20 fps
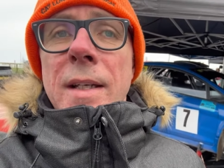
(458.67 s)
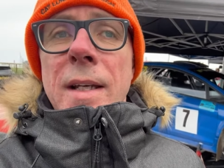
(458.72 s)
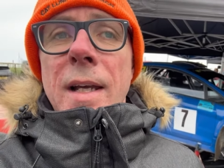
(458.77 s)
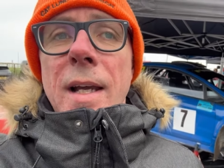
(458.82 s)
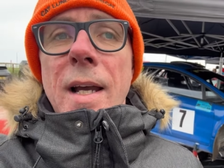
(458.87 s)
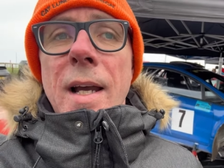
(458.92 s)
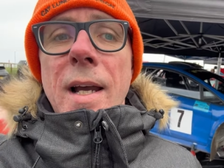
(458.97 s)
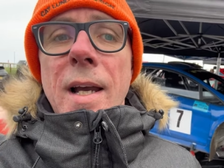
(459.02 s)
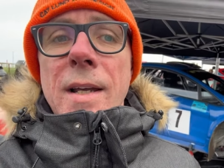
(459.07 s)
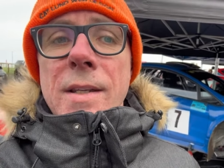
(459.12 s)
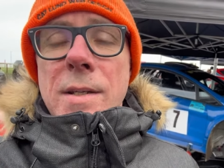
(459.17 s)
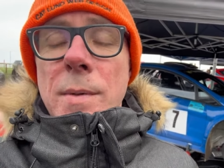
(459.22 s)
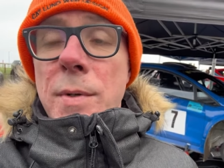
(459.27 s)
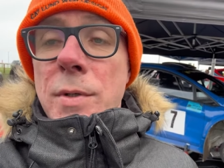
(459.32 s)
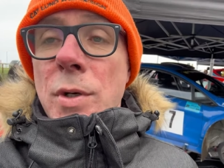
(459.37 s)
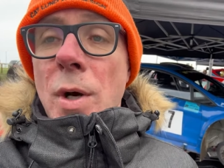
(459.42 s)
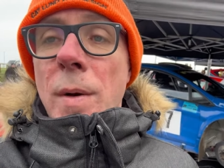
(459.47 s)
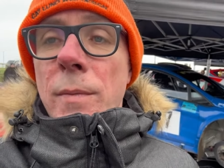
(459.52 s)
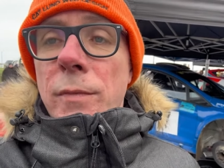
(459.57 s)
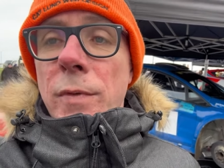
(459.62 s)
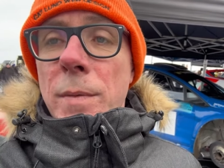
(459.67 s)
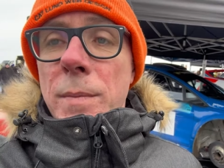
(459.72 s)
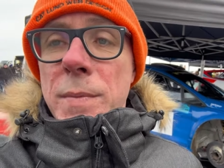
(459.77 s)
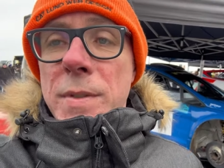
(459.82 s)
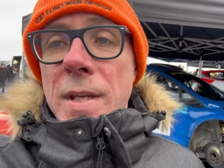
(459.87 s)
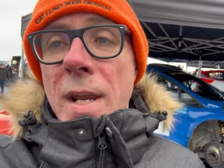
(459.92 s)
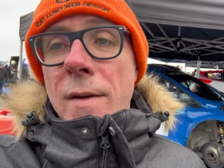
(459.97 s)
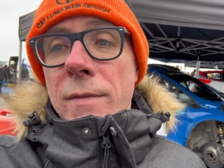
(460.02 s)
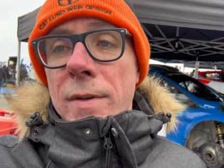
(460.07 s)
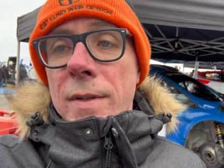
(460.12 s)
Uh, so we dropped from
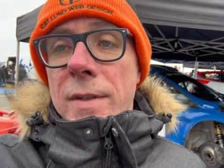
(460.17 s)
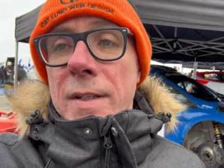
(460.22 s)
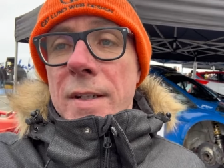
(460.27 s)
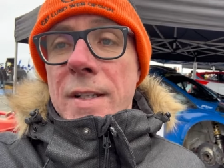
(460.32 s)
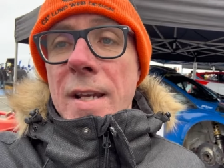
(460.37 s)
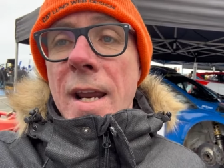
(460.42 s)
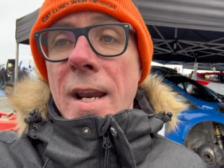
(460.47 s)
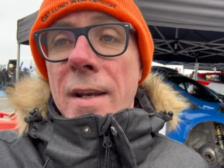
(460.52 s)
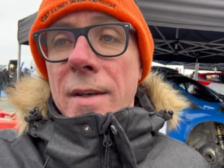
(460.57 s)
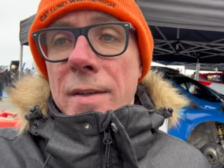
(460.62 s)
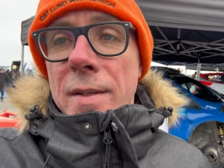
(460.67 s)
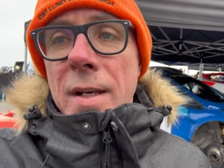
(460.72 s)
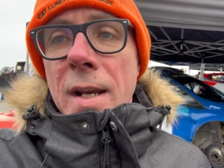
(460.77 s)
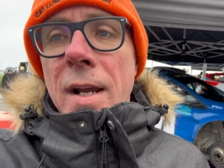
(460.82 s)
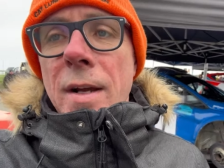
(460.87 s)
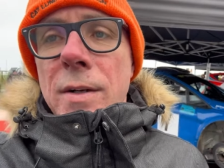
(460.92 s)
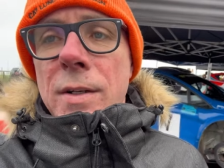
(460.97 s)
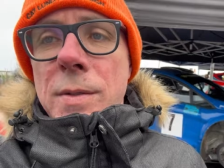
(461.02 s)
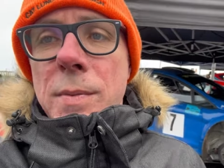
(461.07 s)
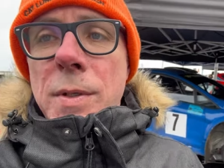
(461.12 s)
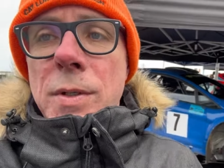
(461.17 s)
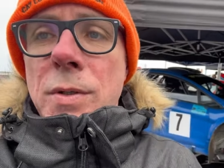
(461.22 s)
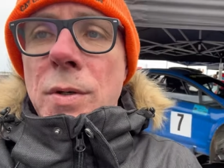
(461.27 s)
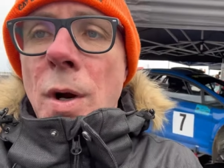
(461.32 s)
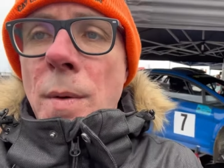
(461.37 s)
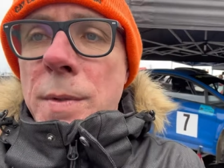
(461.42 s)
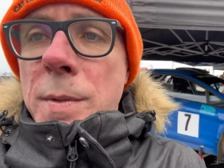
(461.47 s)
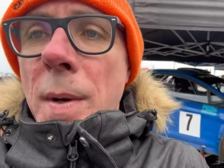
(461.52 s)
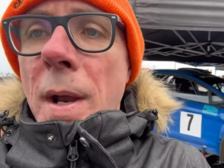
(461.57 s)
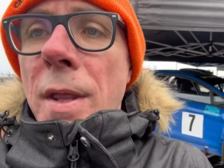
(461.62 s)
7th to 10th now, so we
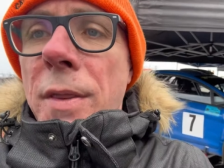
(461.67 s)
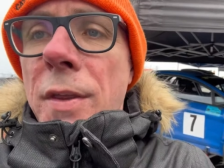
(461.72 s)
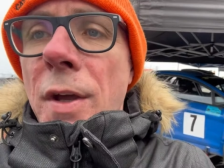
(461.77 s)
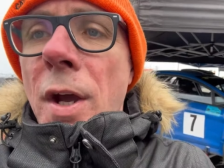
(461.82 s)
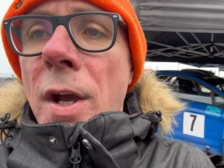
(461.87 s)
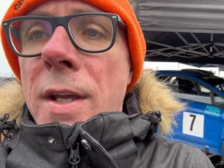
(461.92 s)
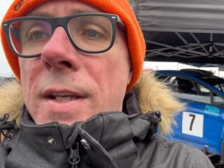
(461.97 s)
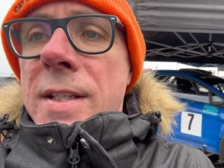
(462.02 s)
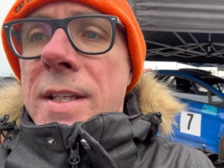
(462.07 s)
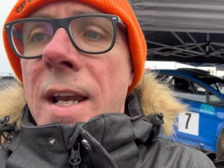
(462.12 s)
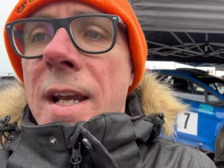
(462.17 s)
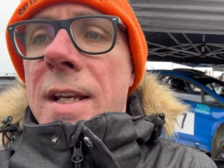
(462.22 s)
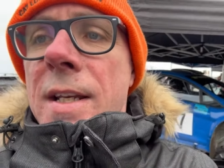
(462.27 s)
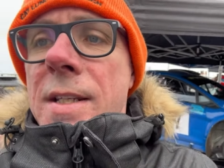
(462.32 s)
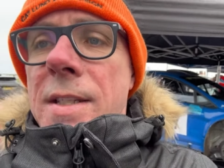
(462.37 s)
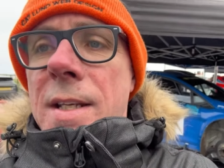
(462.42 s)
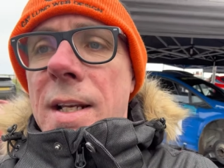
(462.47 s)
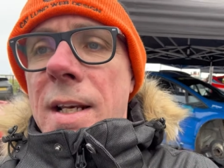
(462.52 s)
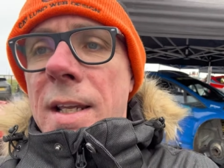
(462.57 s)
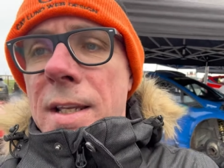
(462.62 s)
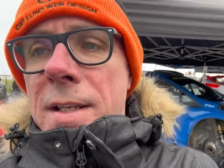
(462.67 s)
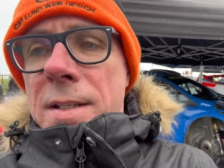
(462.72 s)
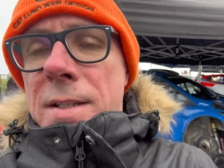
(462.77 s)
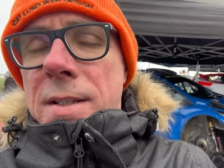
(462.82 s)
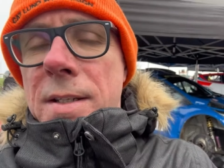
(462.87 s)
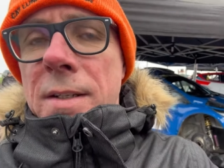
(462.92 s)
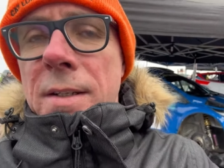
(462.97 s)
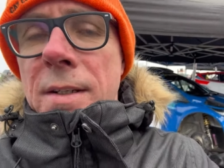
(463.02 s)
dropped about 30 seconds at least.